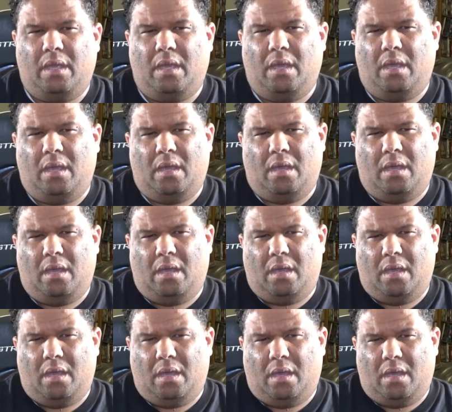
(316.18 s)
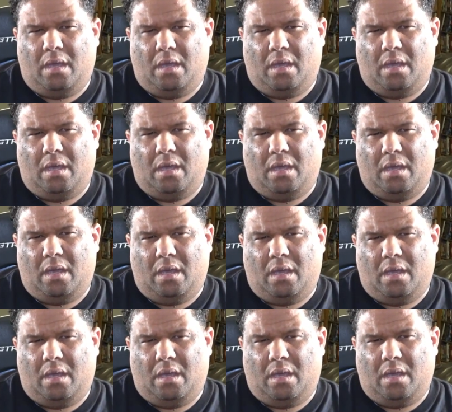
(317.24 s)

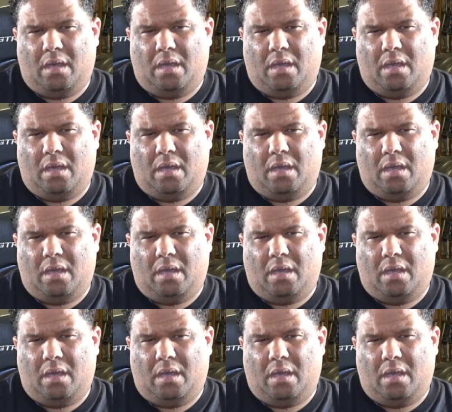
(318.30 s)
Nobody speaks.